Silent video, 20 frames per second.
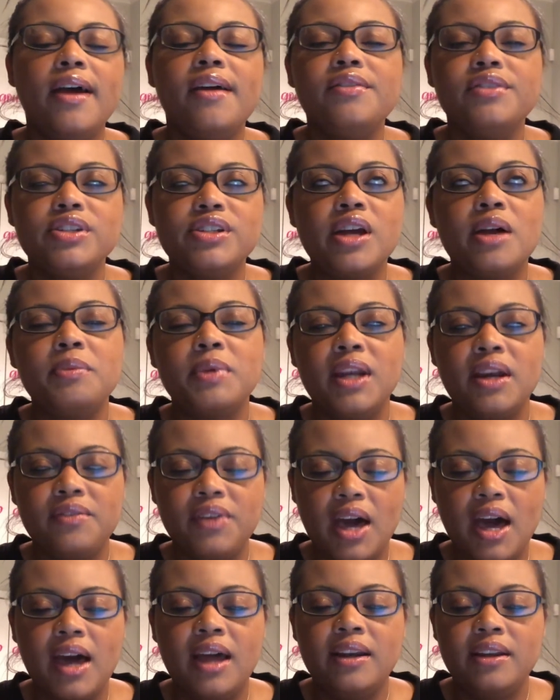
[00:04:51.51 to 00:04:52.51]
every job that I've
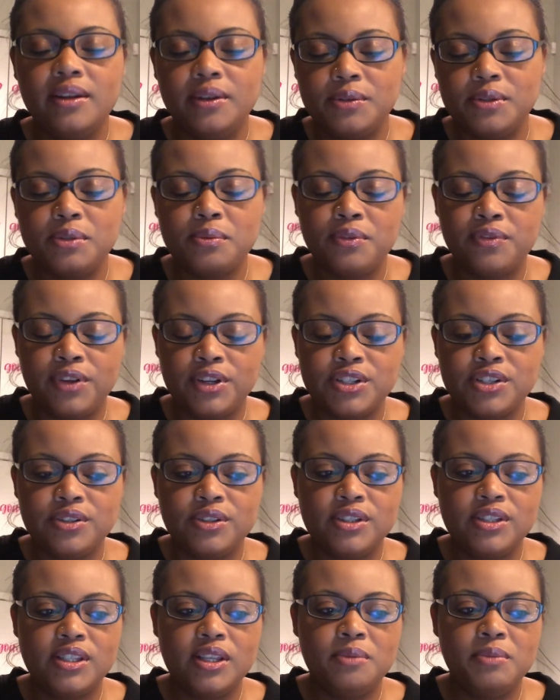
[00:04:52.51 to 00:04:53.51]
had, you know, is
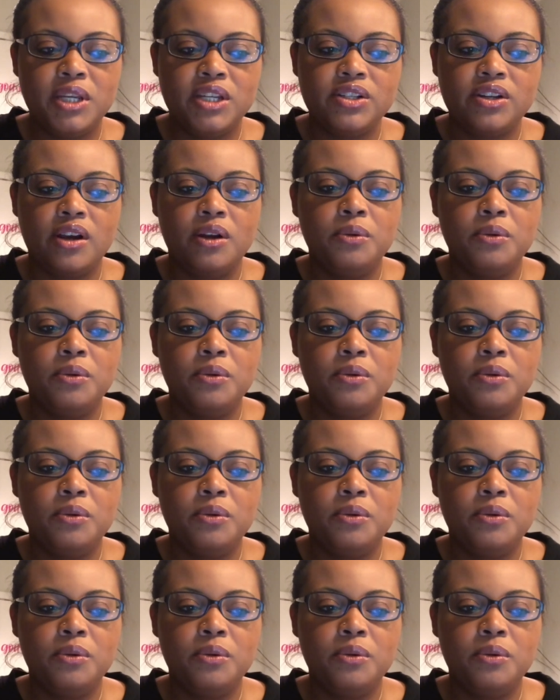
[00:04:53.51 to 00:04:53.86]
professional in some nature.